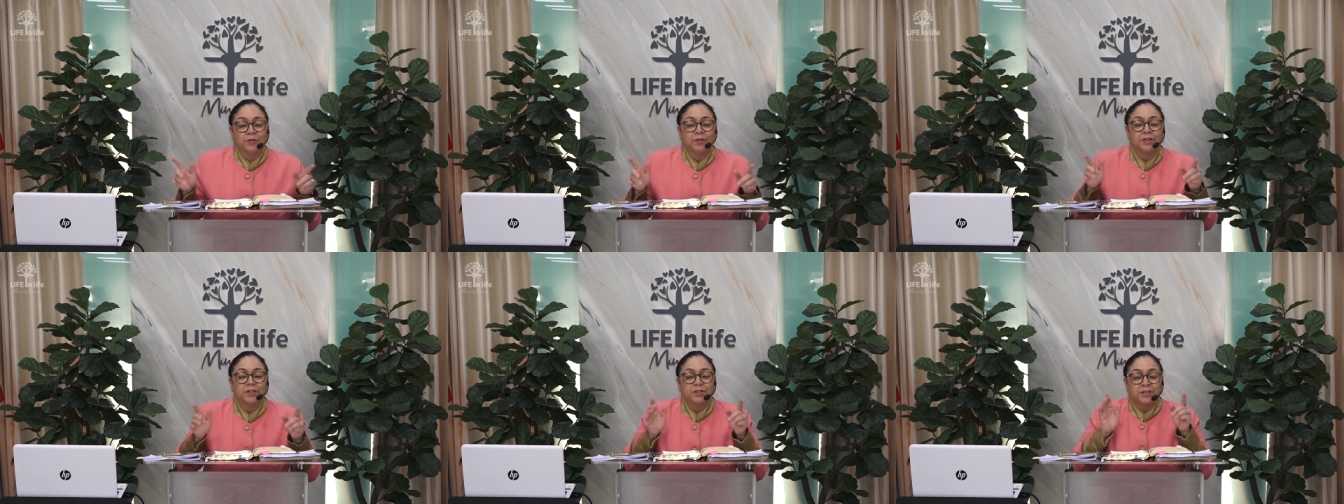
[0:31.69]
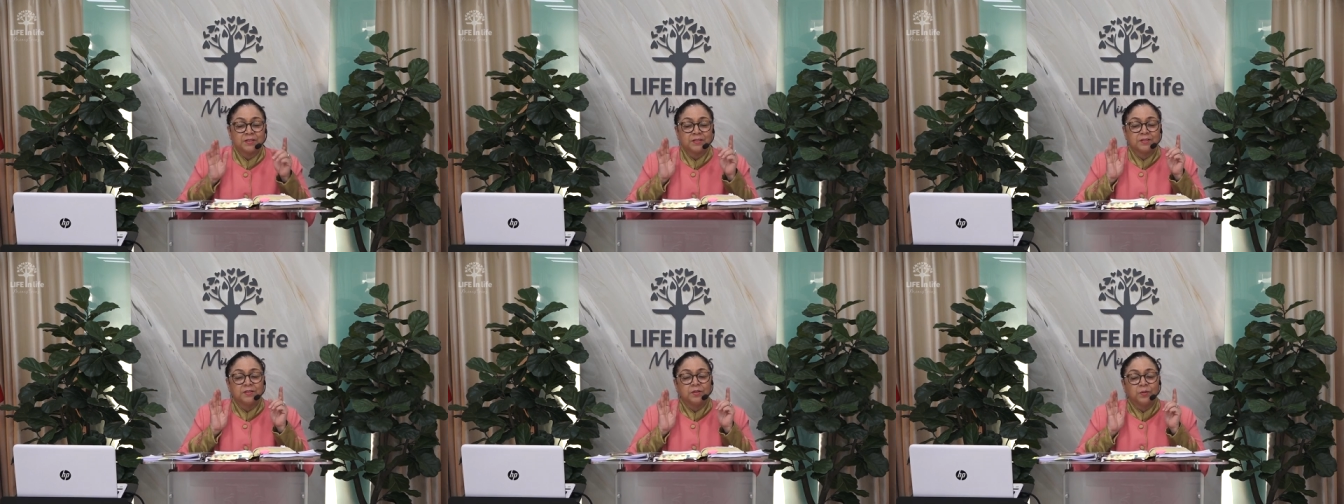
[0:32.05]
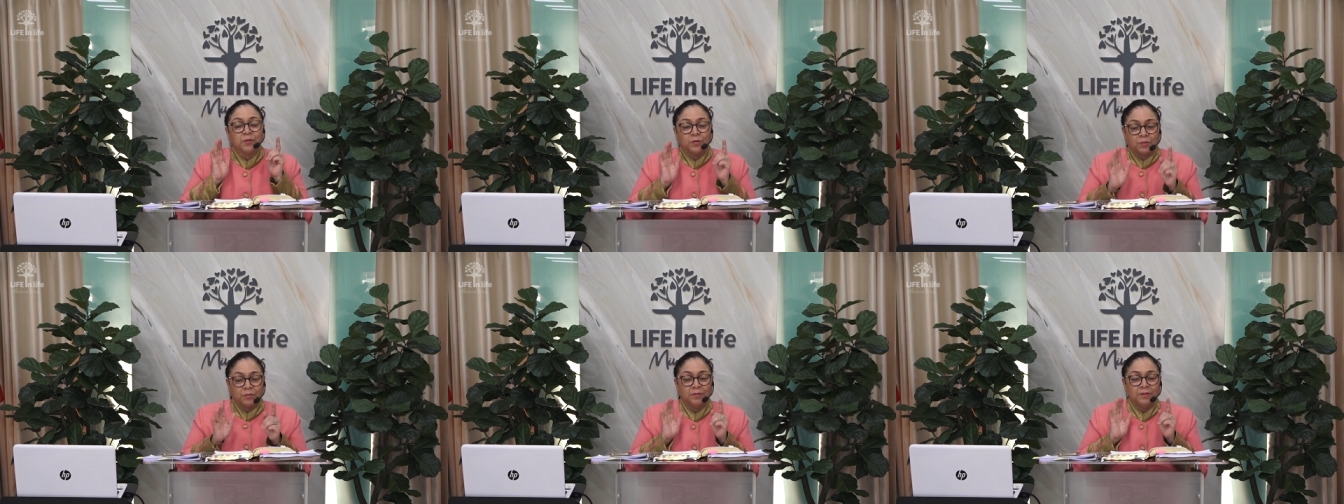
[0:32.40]
you just
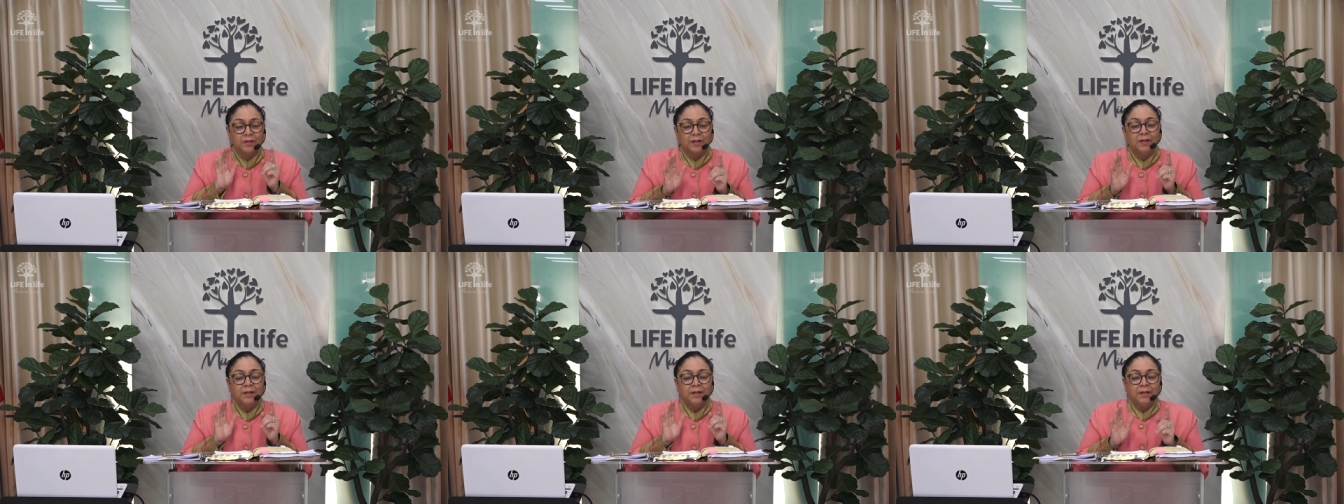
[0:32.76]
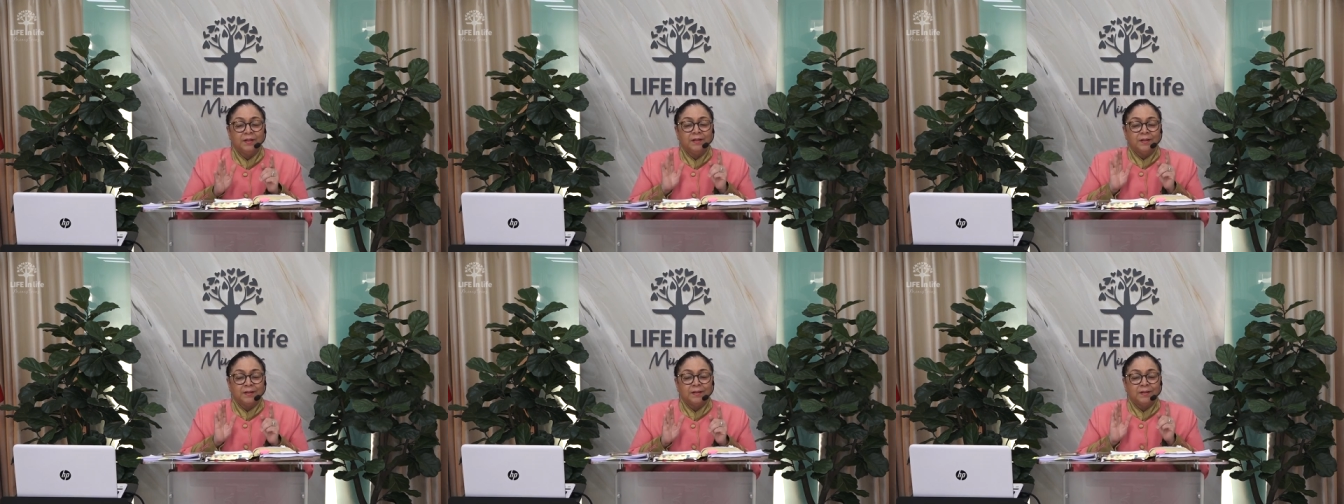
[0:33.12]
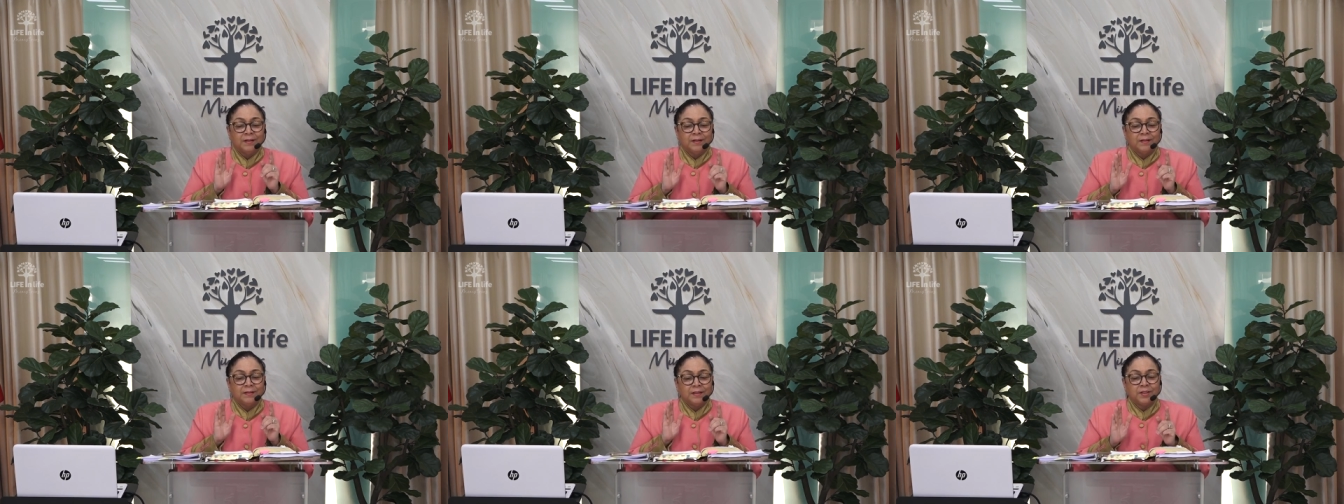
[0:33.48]
know
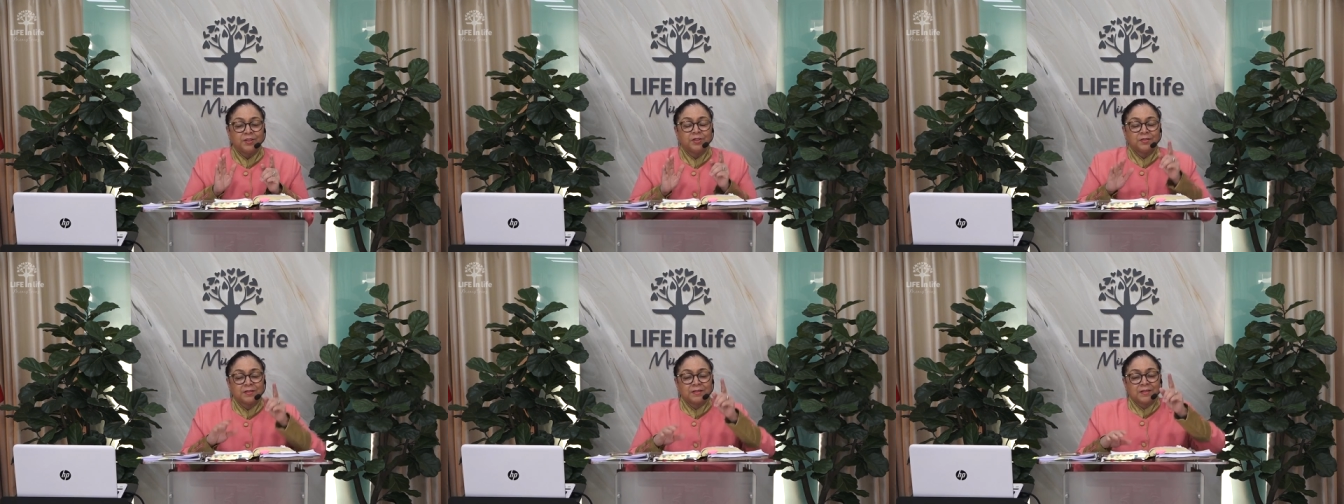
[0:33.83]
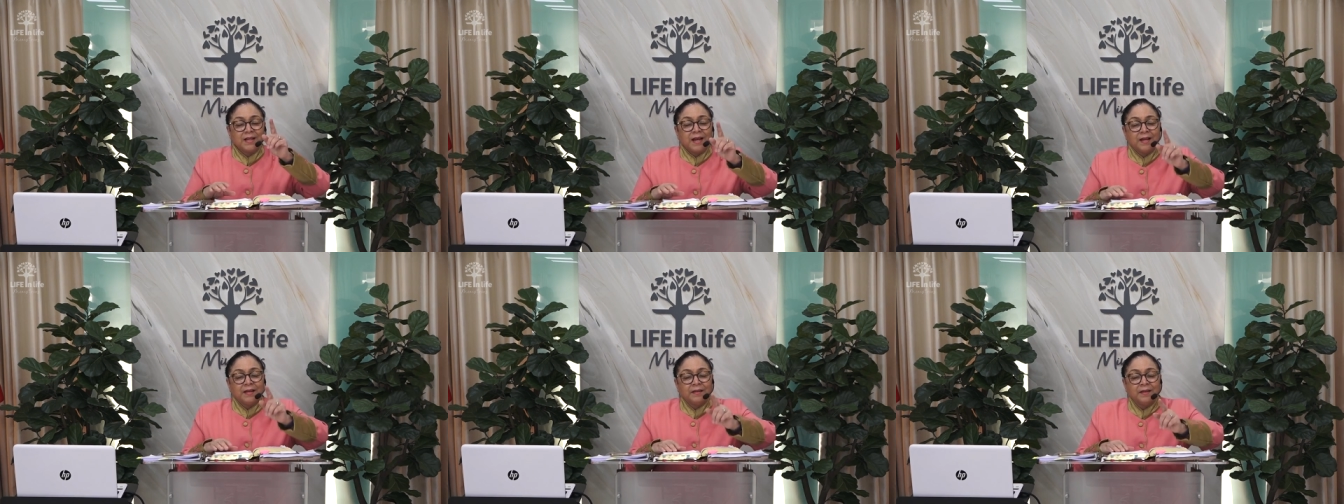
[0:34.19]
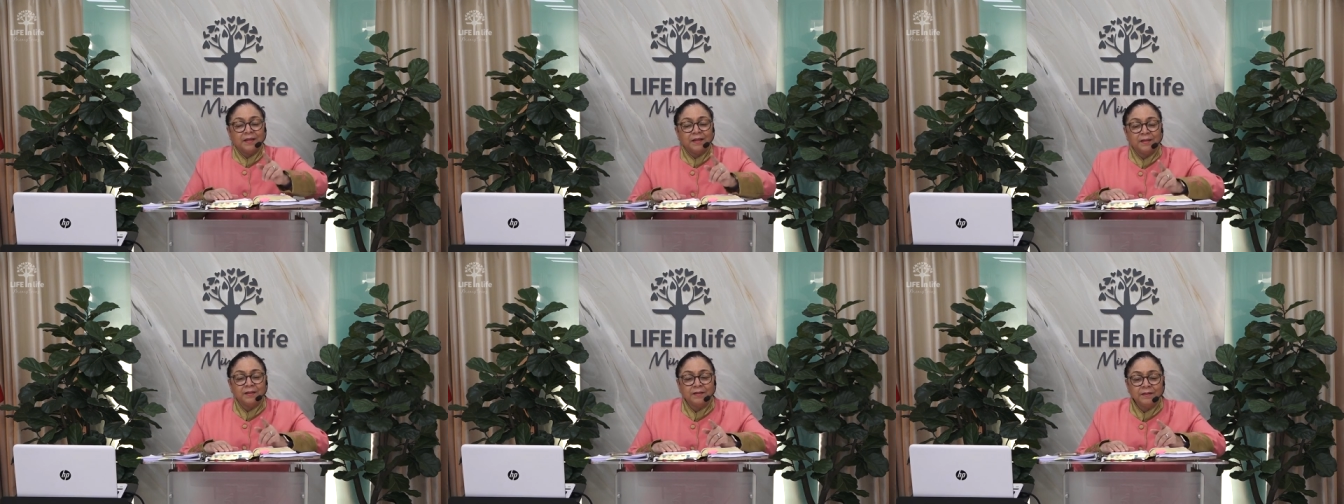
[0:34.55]
that you're
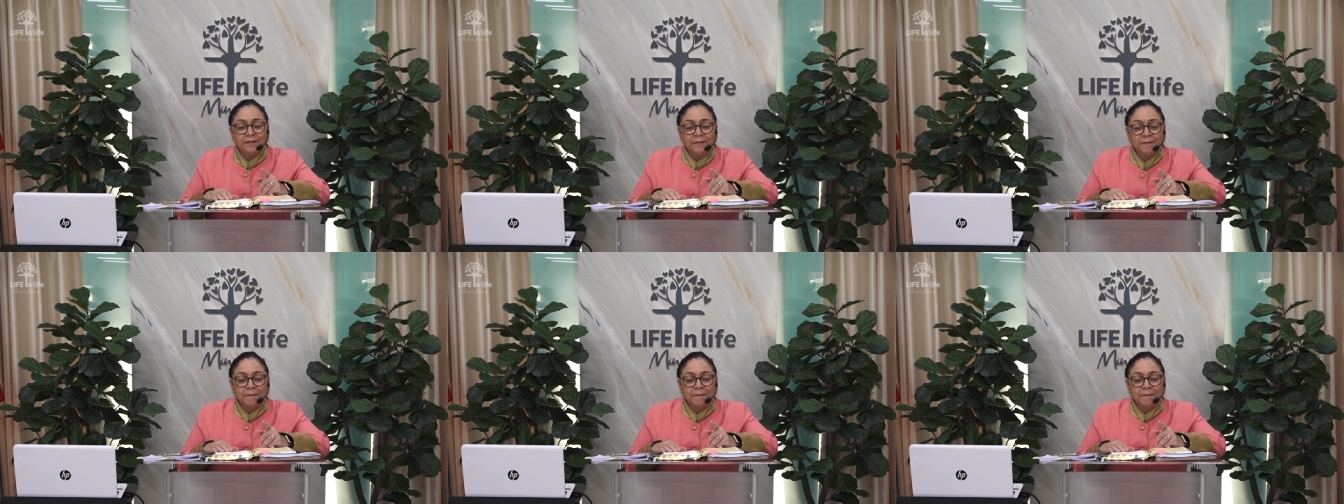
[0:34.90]
standing